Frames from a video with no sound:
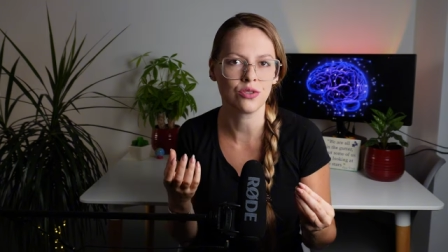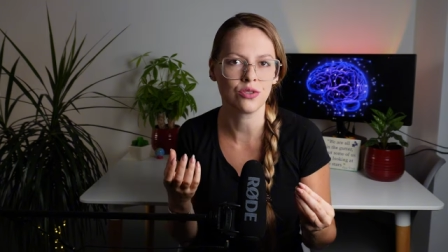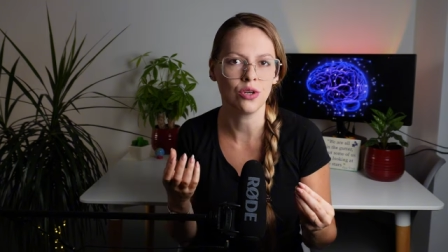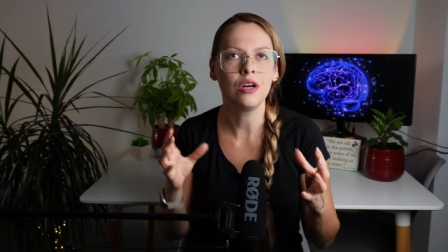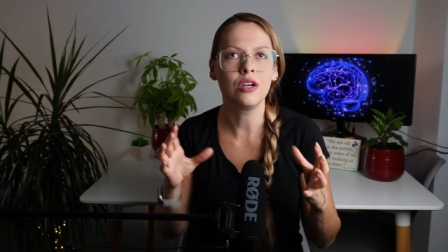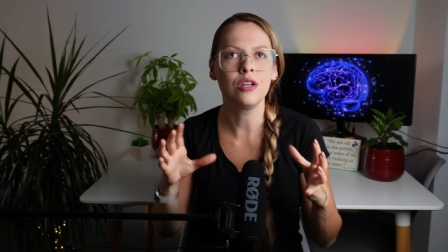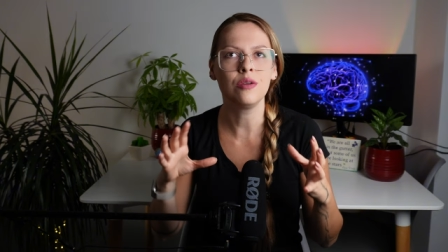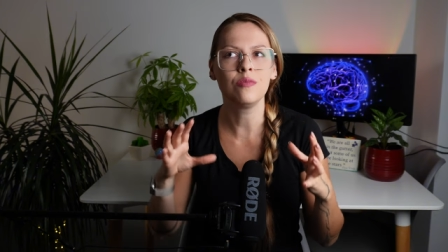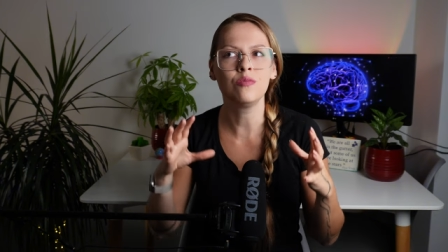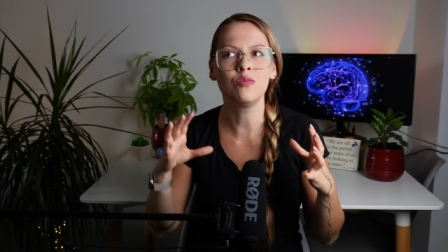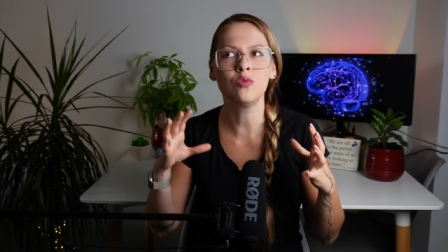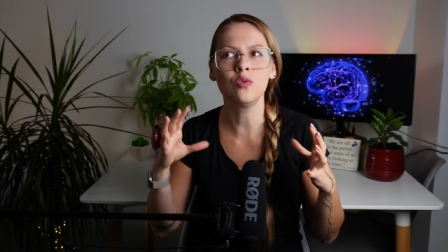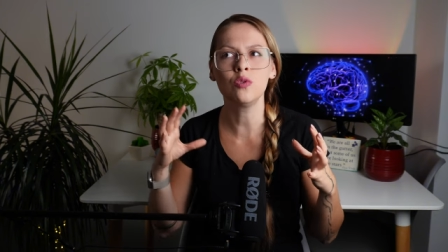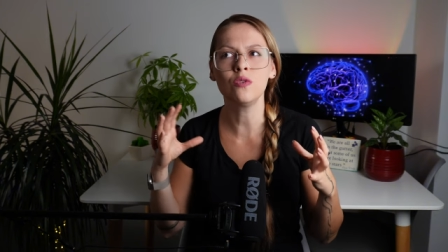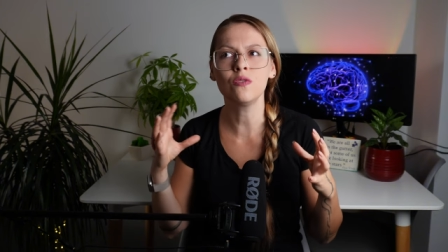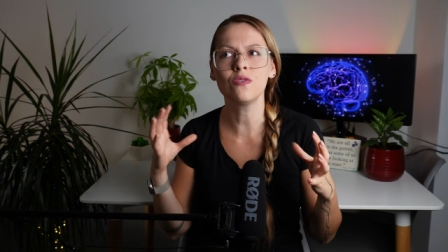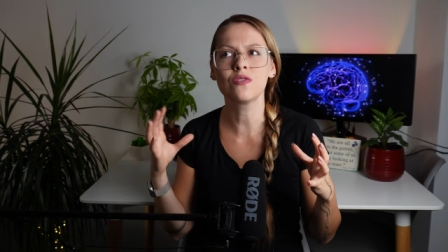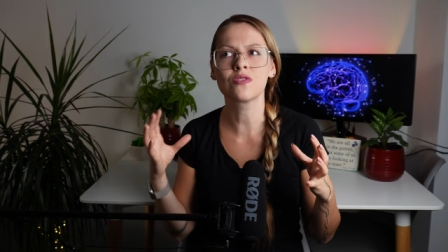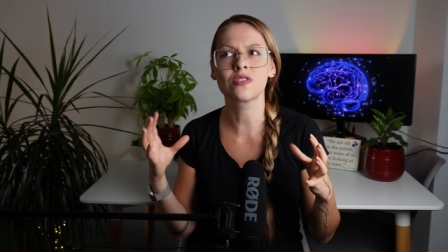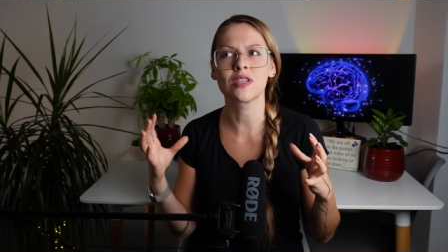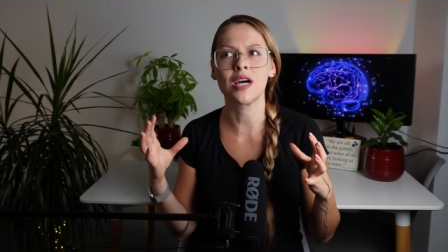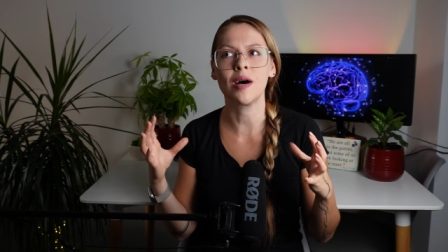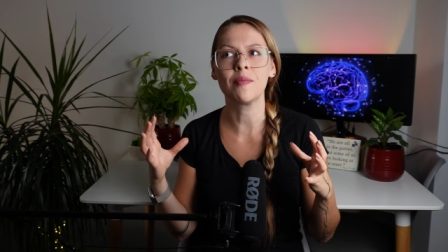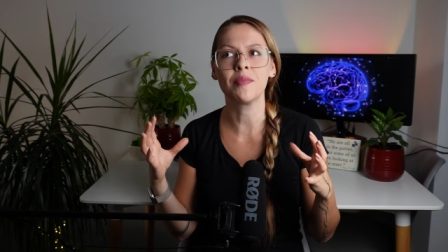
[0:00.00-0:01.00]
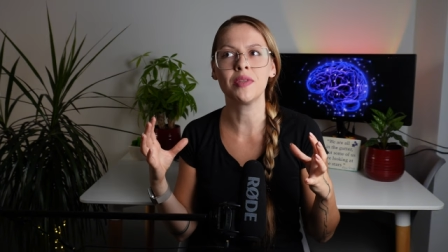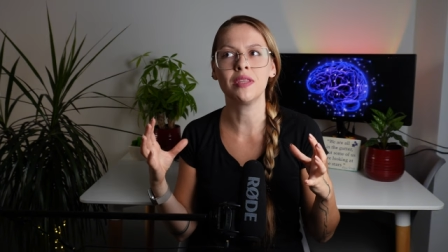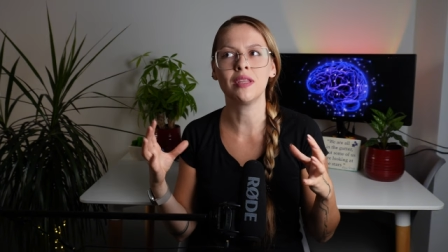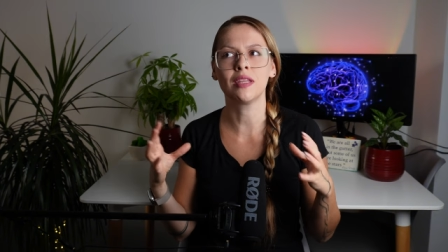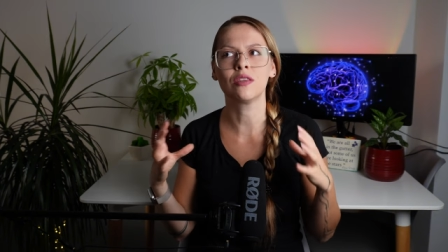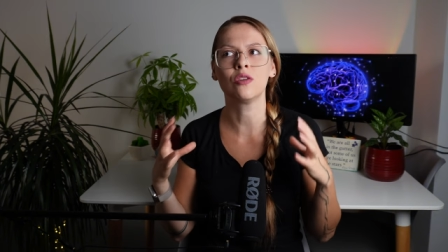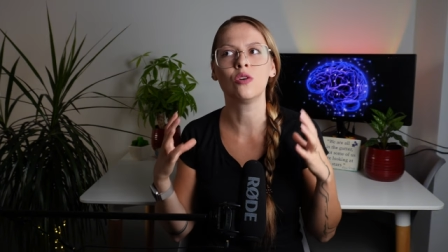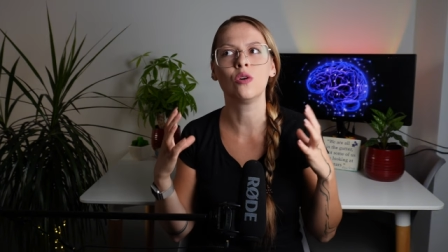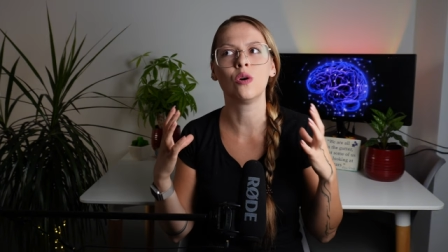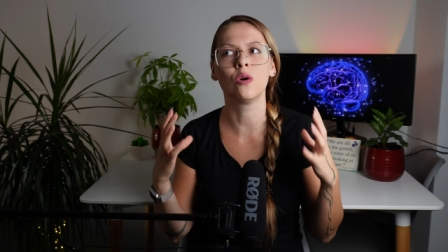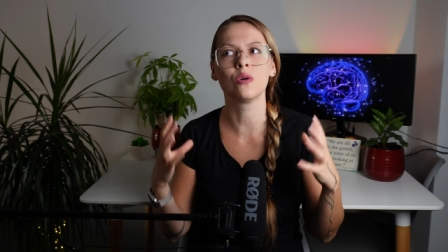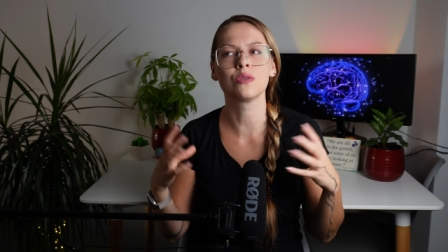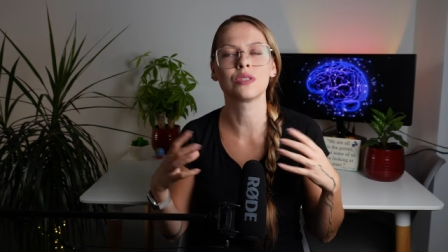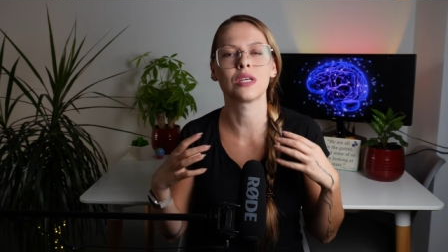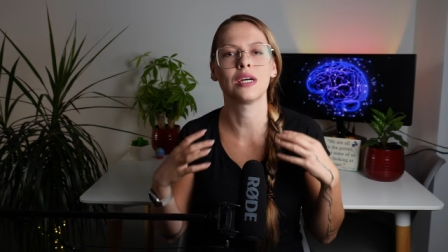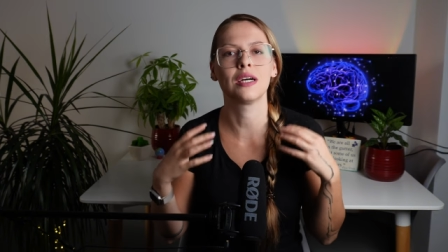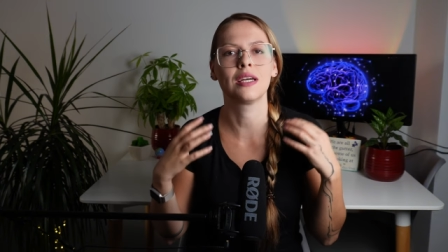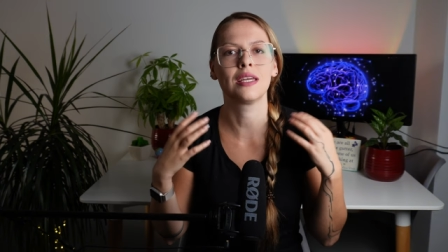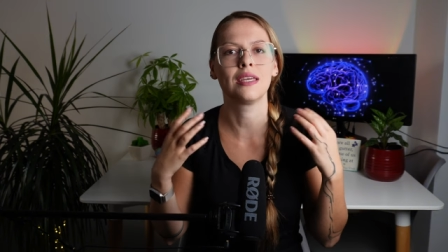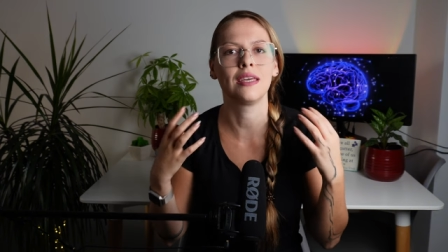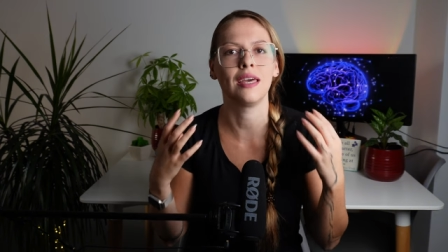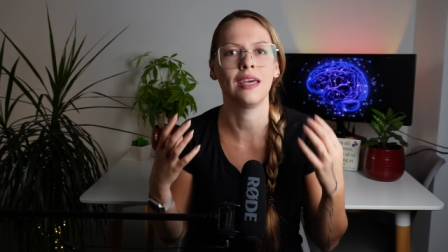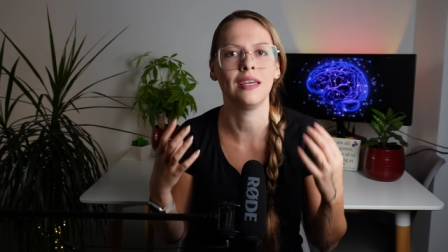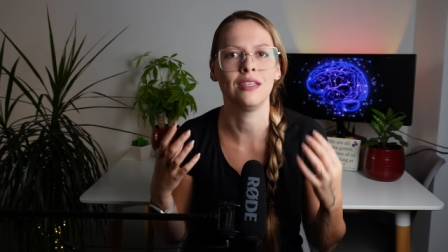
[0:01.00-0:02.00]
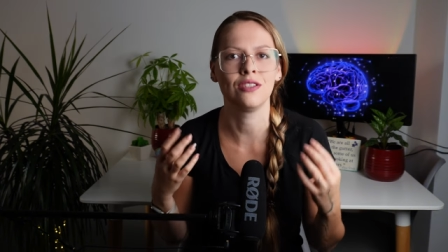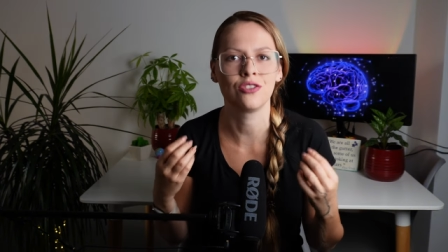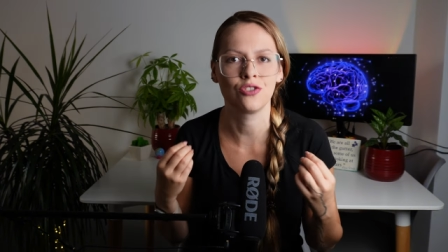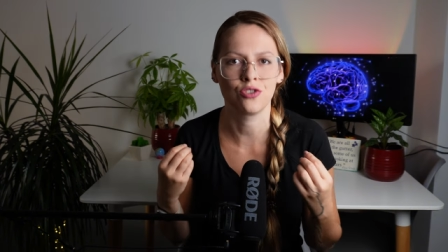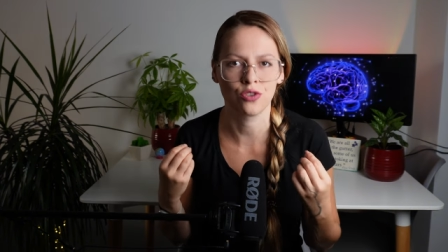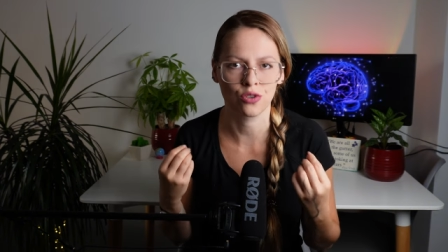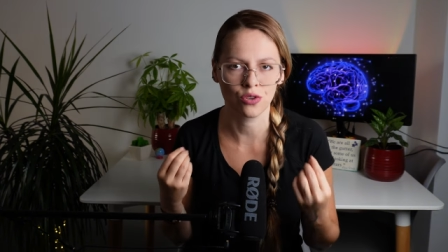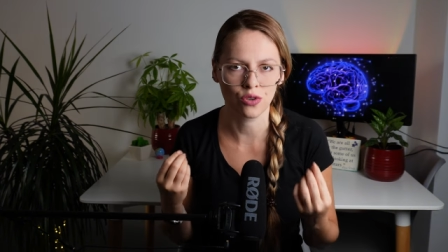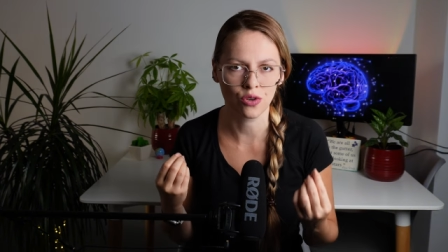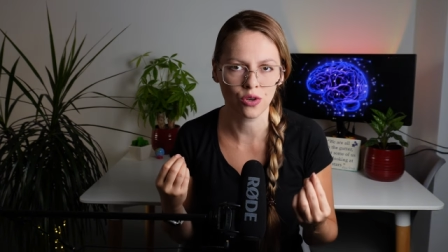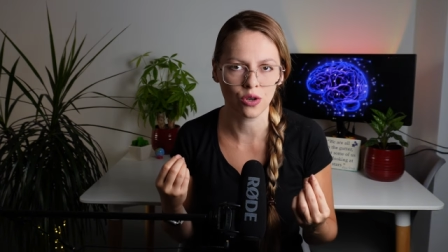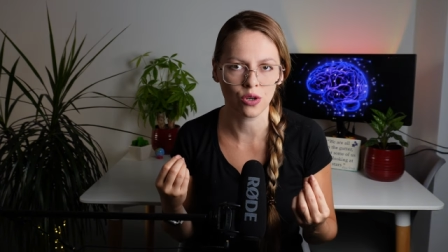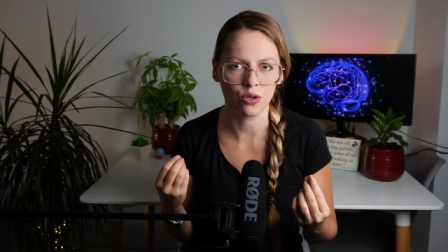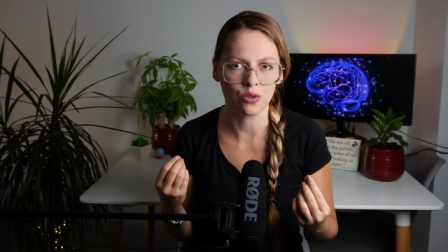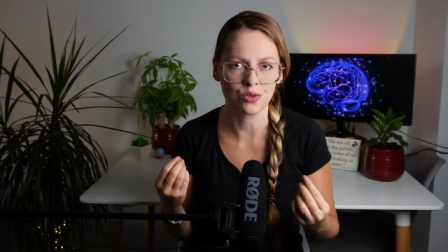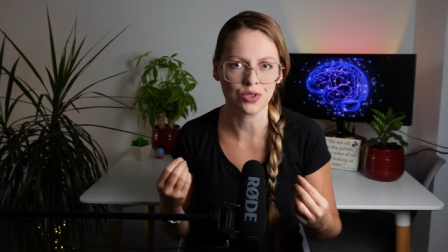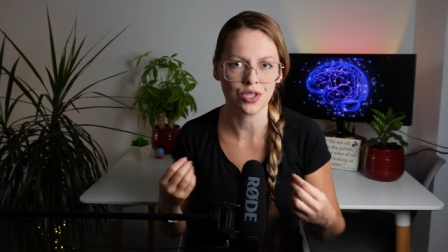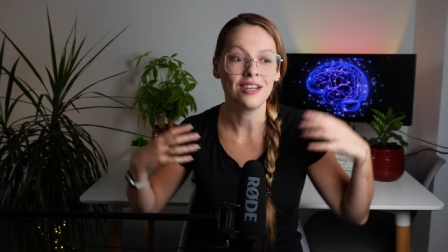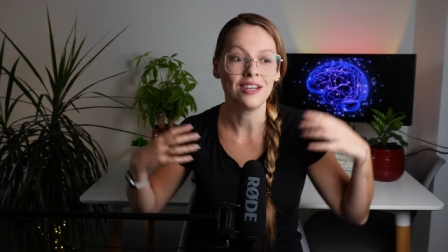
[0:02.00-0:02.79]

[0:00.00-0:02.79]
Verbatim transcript: you, remove something that goes against your goals,